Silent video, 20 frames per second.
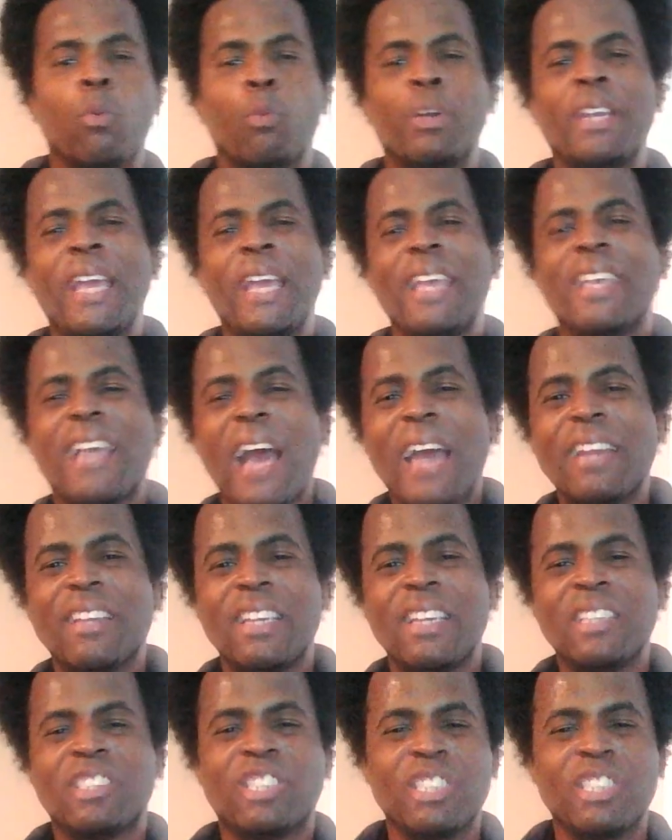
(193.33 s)
when they
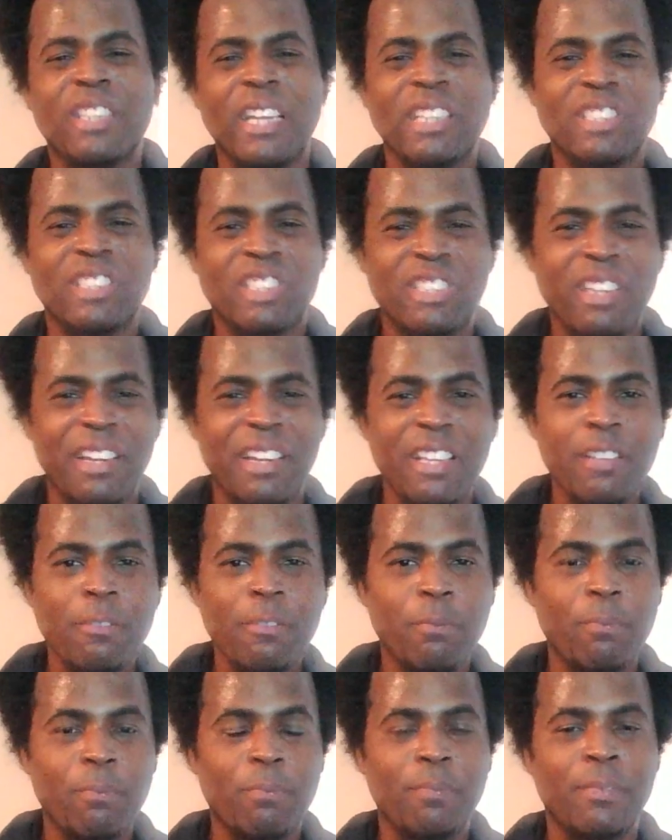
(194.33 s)
got into that study,
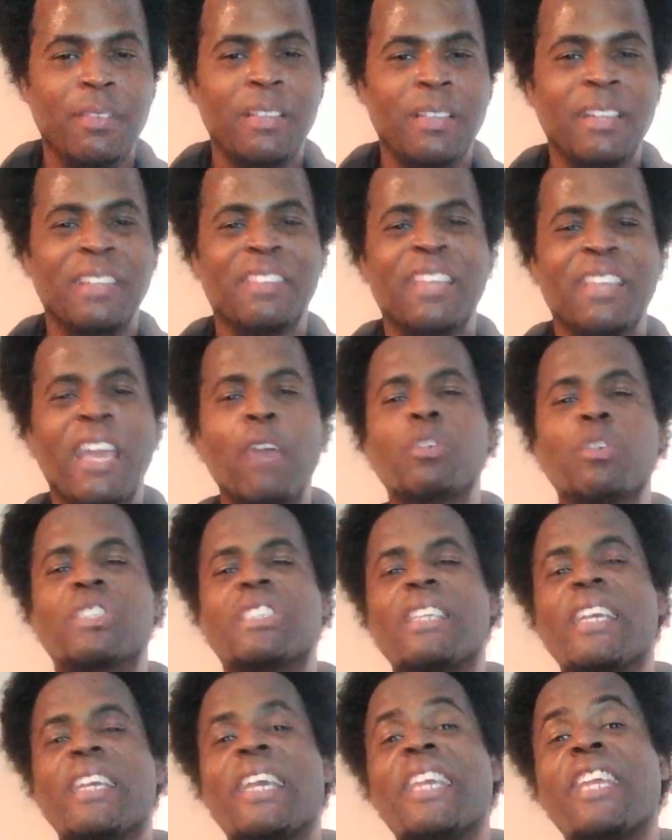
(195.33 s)
they
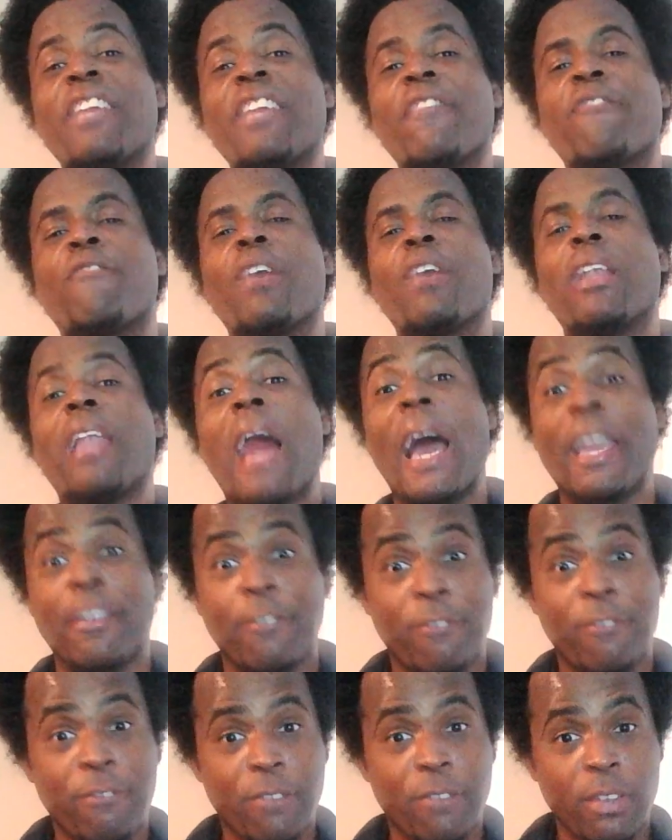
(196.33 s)
was in it for
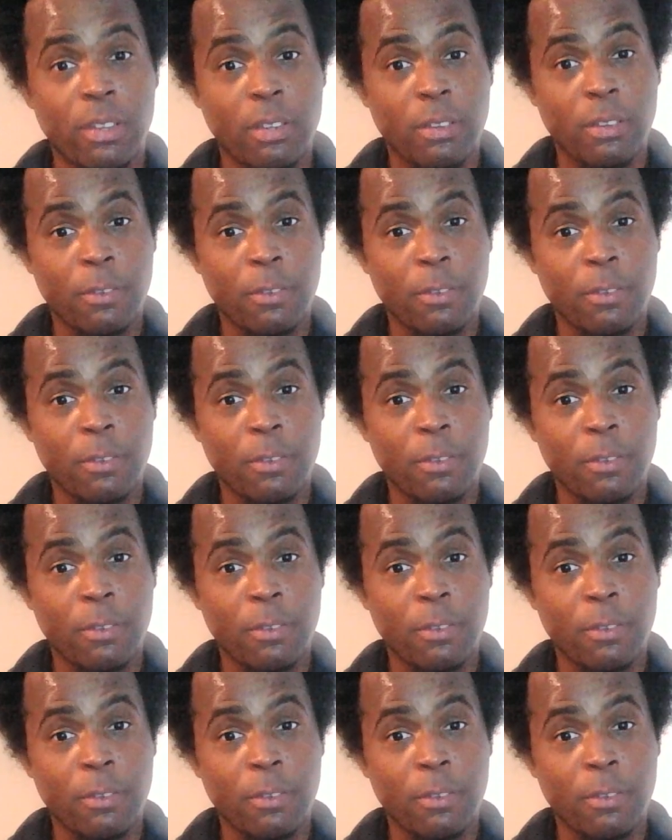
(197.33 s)
life.